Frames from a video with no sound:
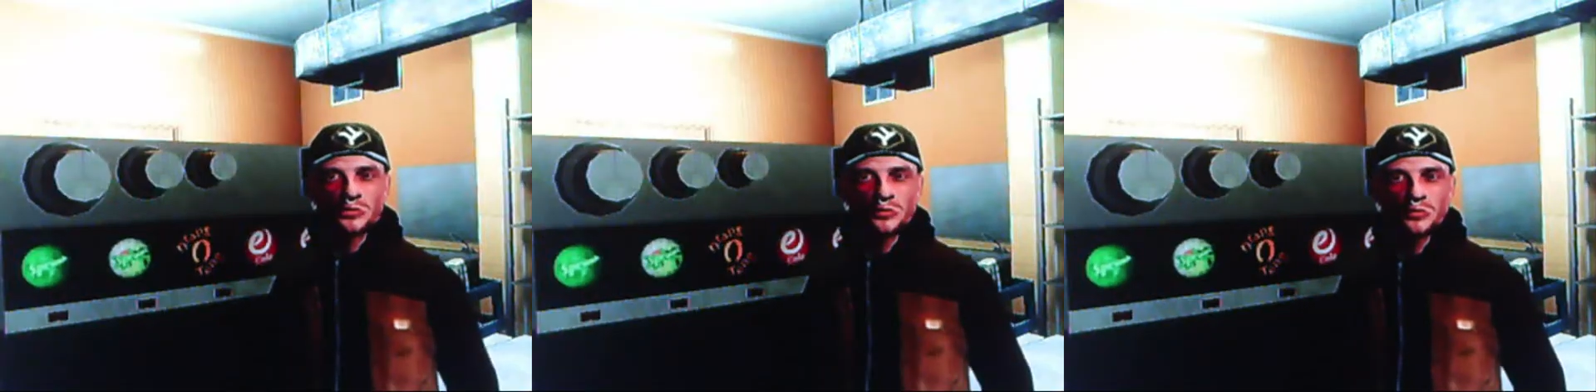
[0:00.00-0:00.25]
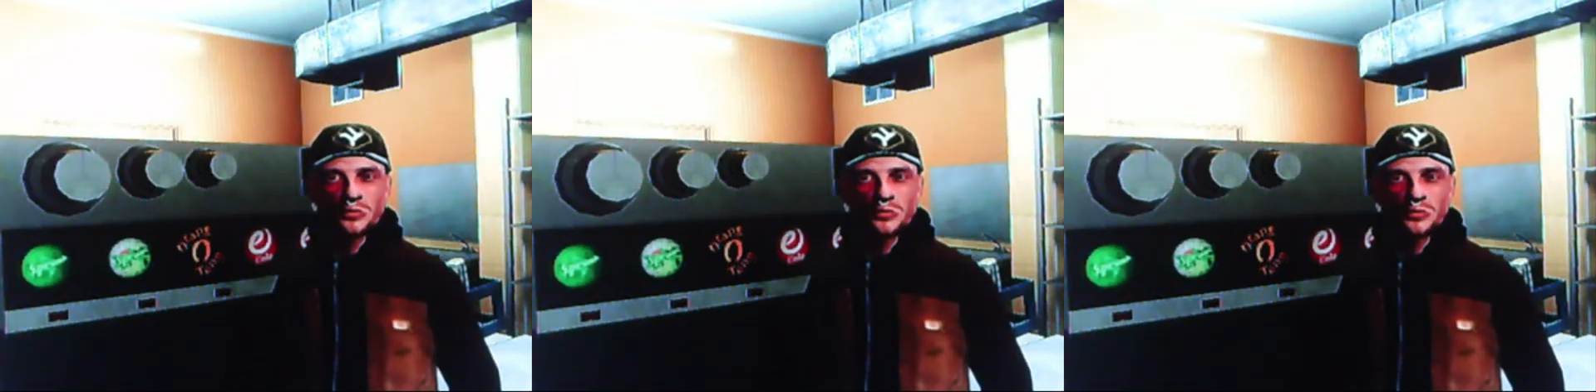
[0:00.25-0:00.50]
of
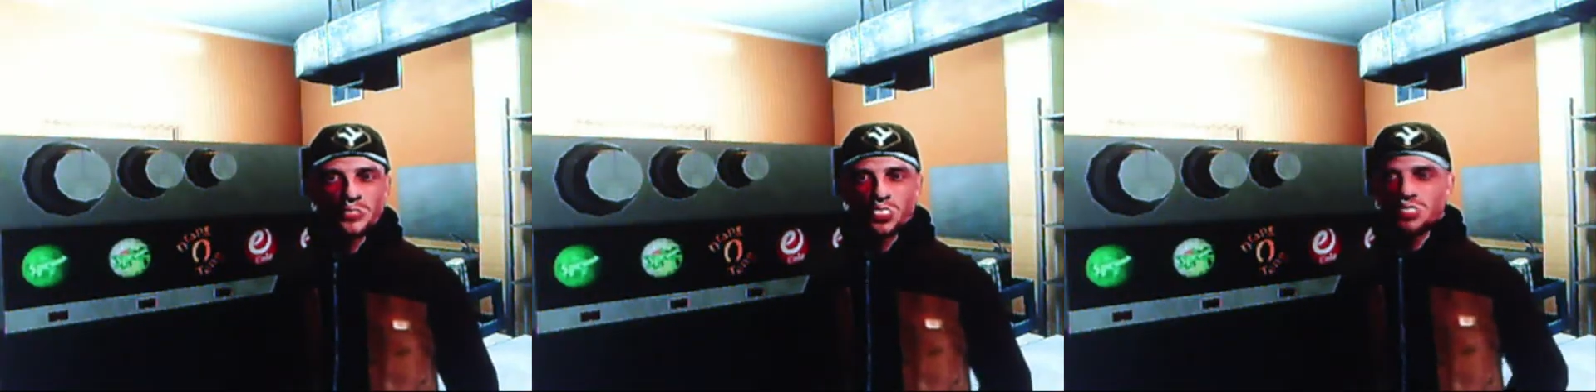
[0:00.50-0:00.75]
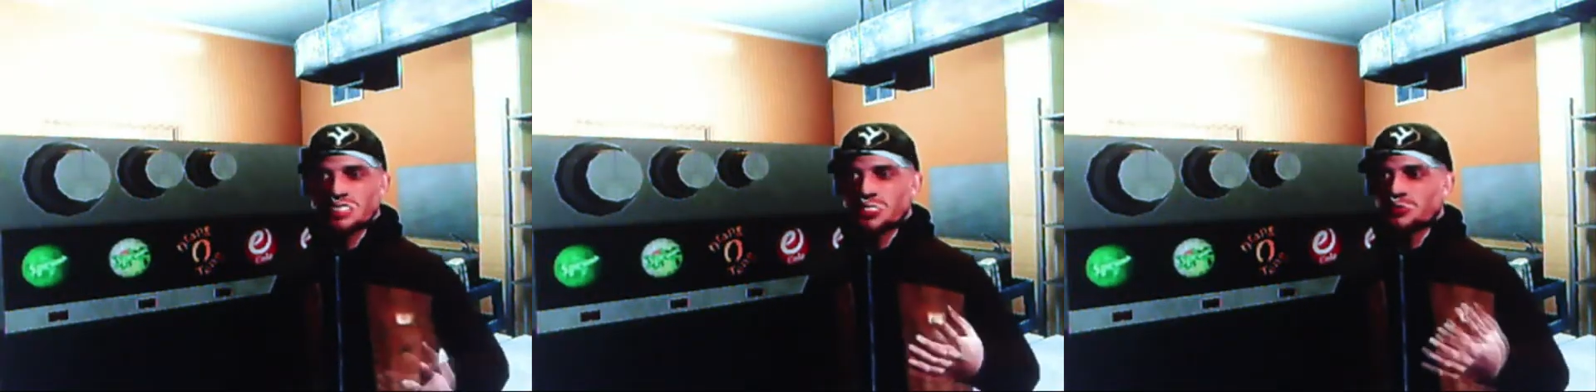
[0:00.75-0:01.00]
their presence,
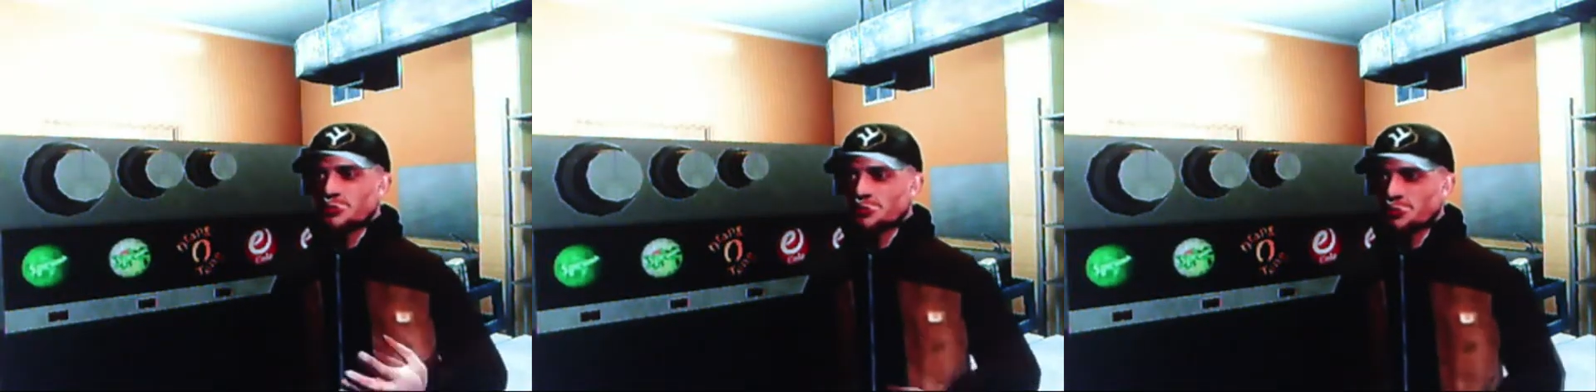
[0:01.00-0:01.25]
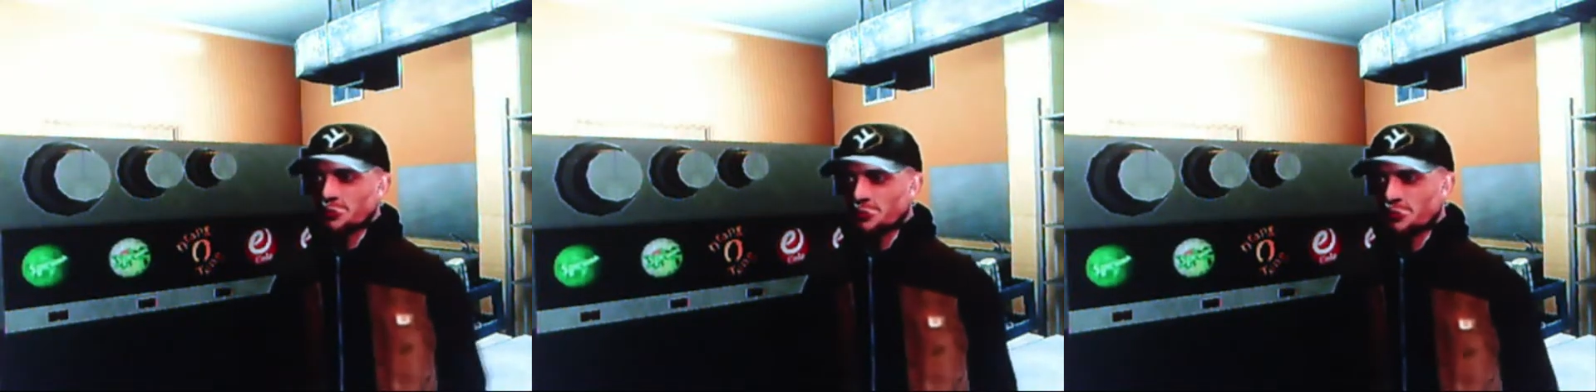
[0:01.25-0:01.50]
and
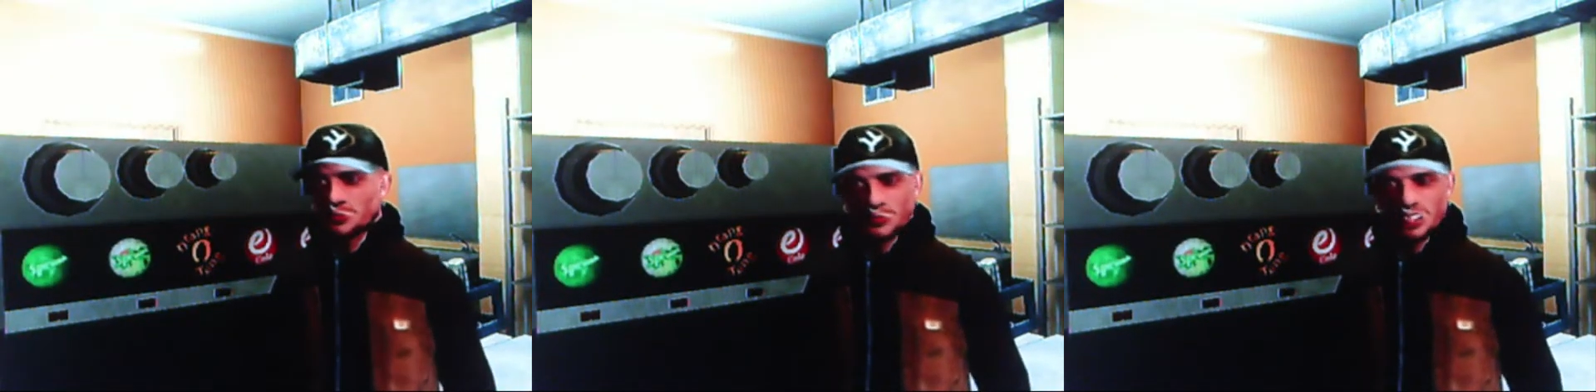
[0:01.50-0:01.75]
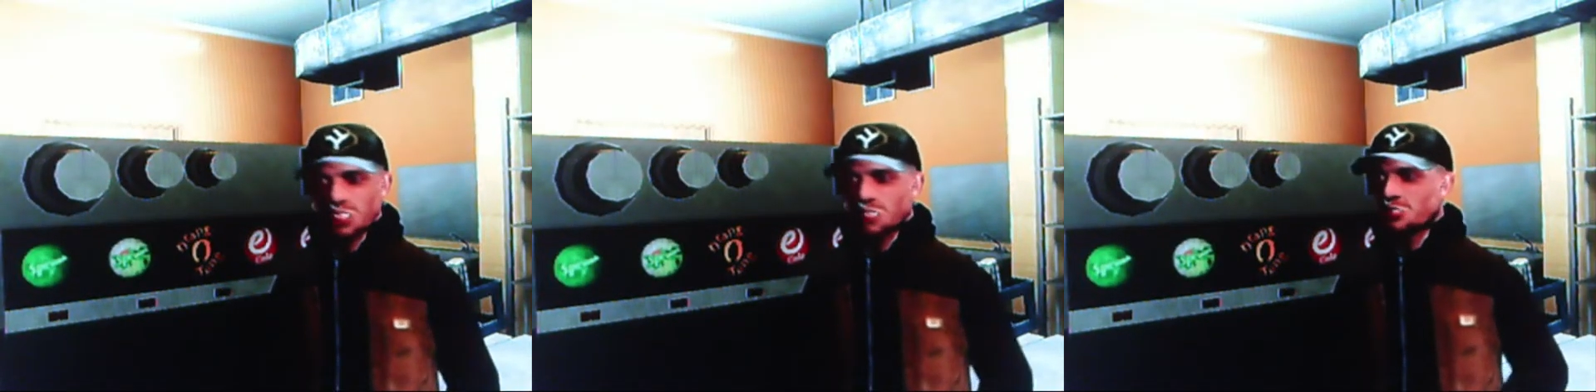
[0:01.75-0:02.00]

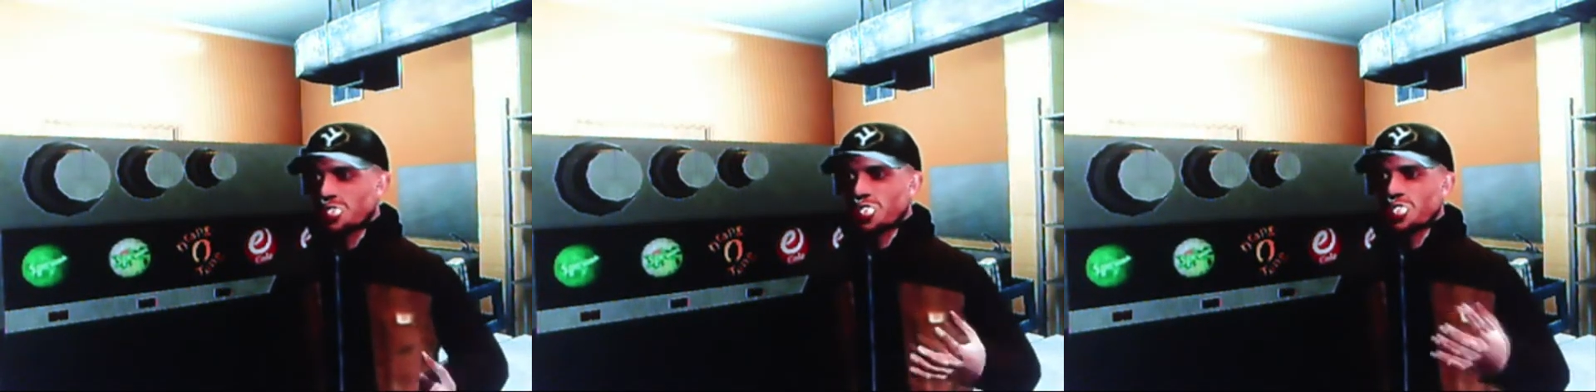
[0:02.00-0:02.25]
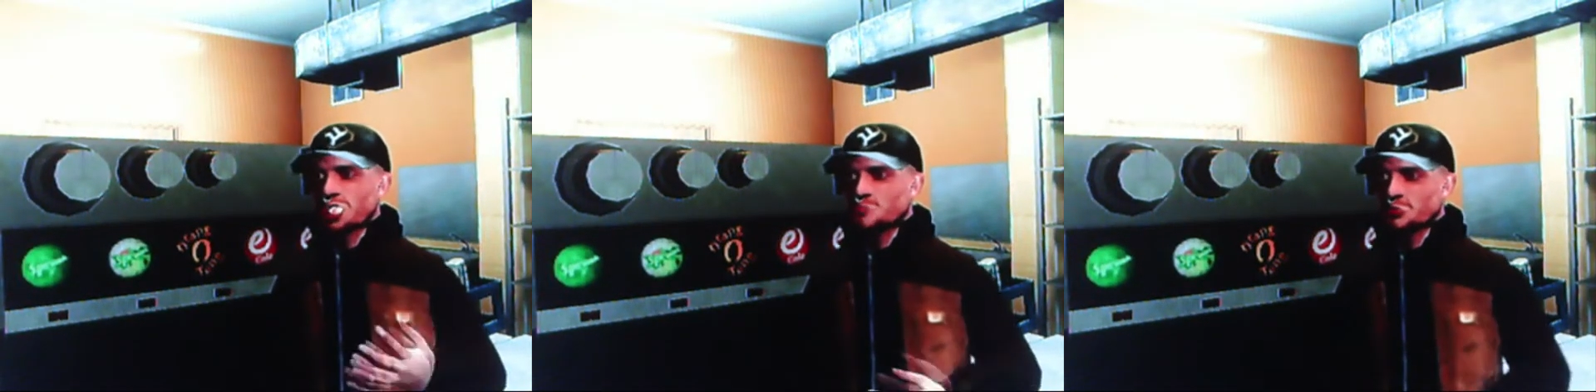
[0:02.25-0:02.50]
especially that you're
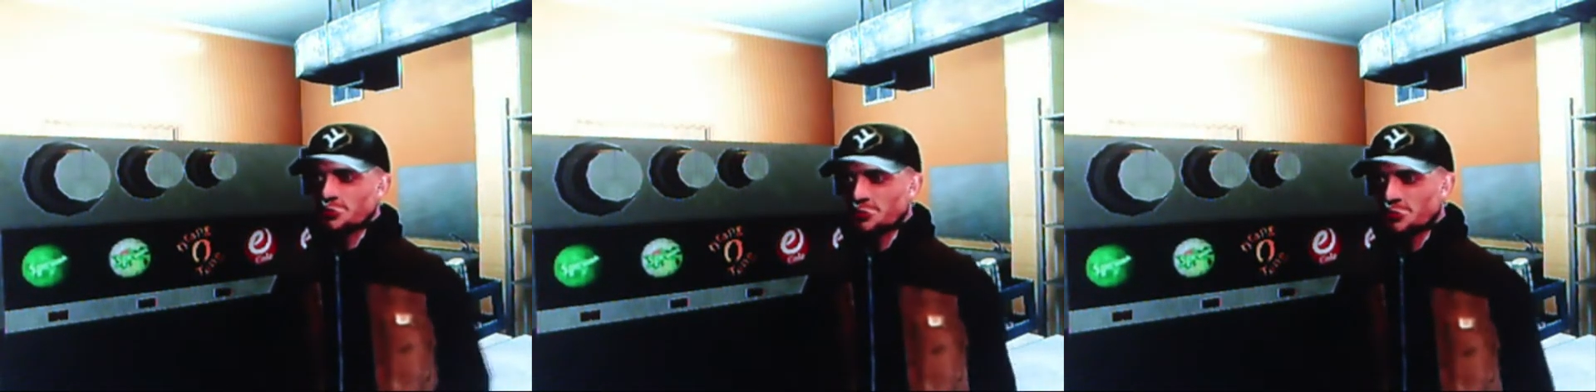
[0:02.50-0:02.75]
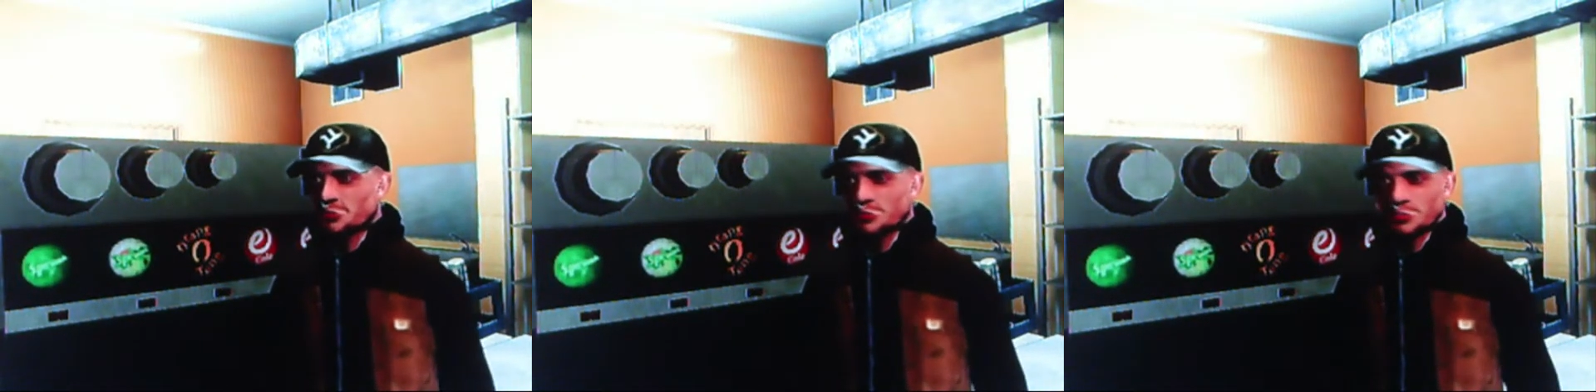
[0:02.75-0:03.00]
happy to see
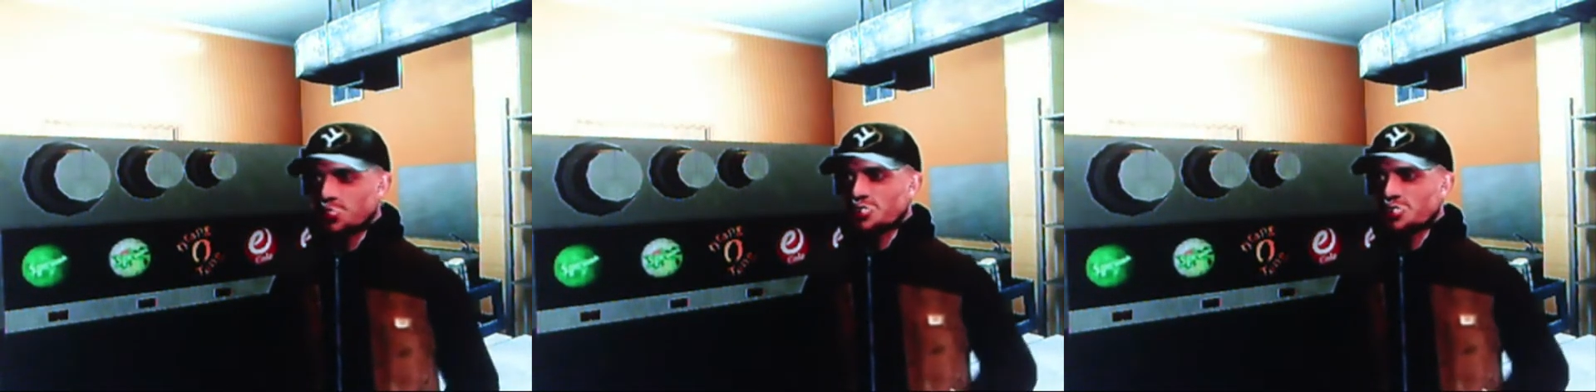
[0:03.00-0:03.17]
them.